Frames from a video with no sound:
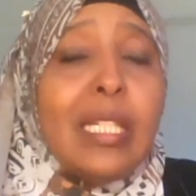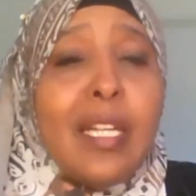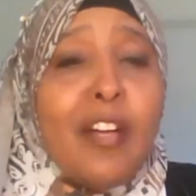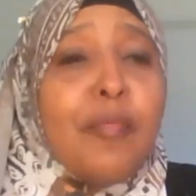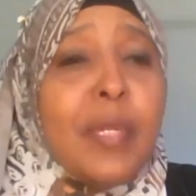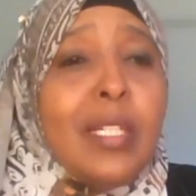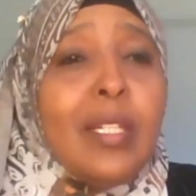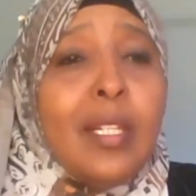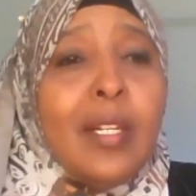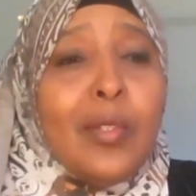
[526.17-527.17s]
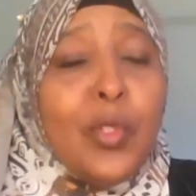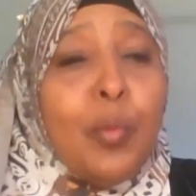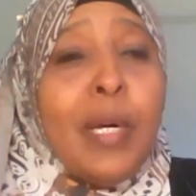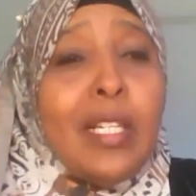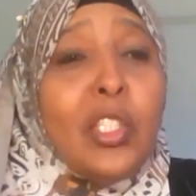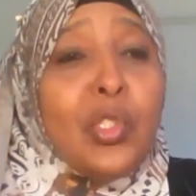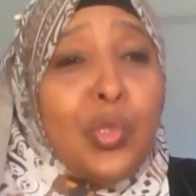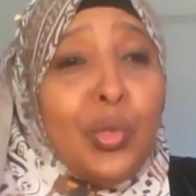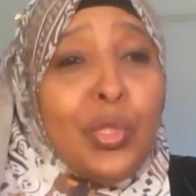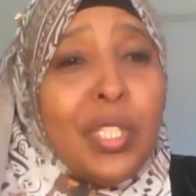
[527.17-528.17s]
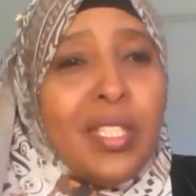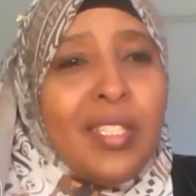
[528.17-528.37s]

enough money to buy his suit,